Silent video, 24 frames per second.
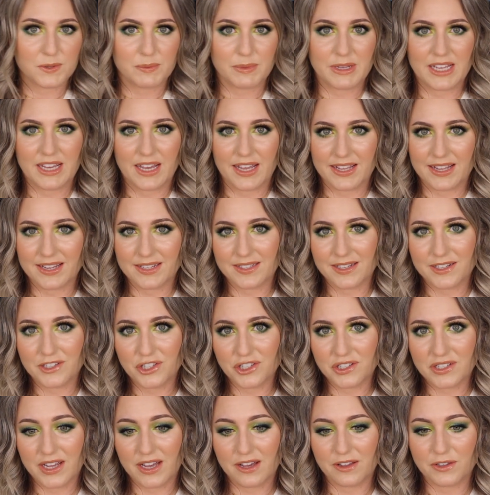me, I guess I
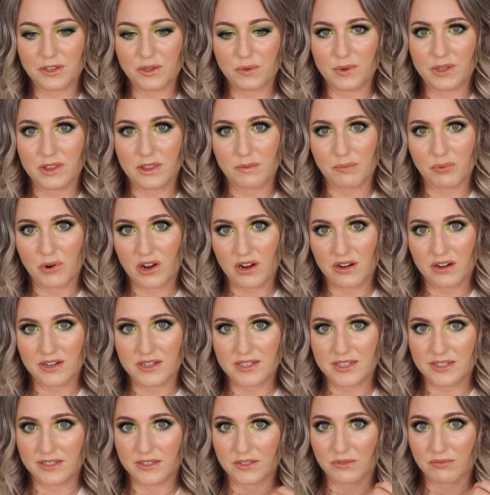should tell you what the
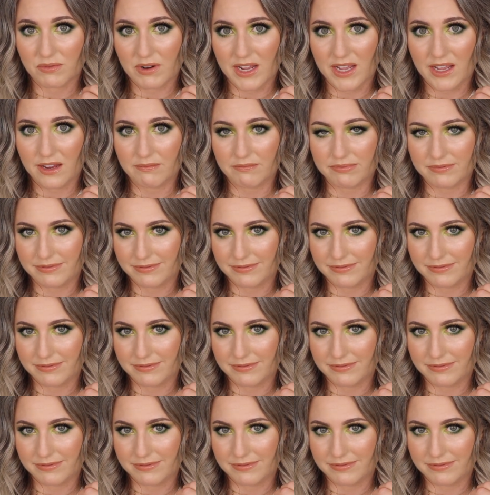product is, right?